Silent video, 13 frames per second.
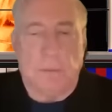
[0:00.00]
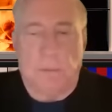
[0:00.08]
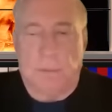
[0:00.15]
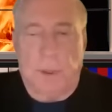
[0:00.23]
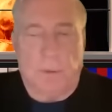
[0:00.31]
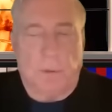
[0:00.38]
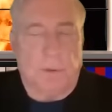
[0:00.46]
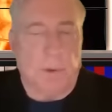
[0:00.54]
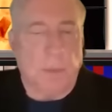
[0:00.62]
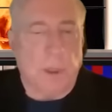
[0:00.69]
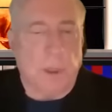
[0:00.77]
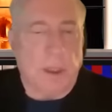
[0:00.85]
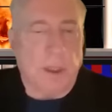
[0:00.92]
people from the
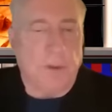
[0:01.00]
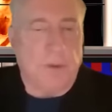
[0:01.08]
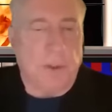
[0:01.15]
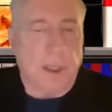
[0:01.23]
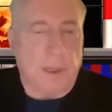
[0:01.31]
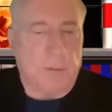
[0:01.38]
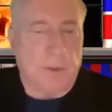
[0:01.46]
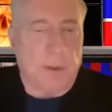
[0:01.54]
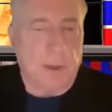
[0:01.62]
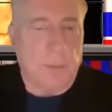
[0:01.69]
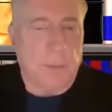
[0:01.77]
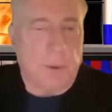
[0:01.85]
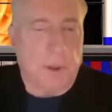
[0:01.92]
Middle East and Africa
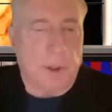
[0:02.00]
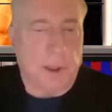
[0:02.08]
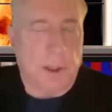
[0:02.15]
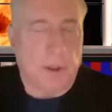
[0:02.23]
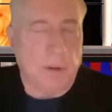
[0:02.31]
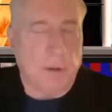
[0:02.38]
in particular,